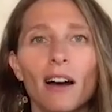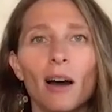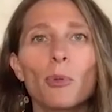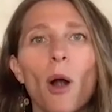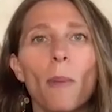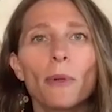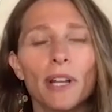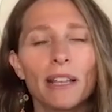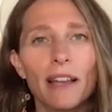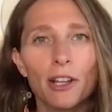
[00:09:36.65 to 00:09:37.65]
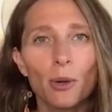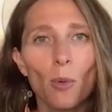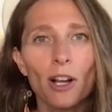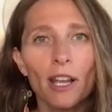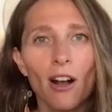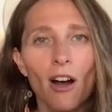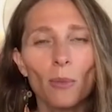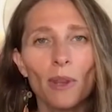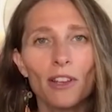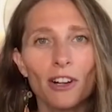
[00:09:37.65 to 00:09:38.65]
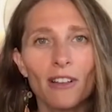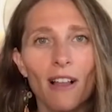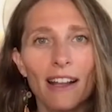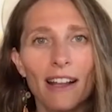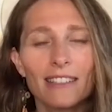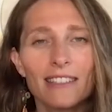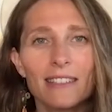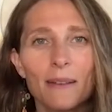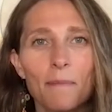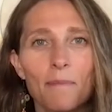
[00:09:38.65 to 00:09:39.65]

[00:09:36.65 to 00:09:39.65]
a property that you're working on with your clients?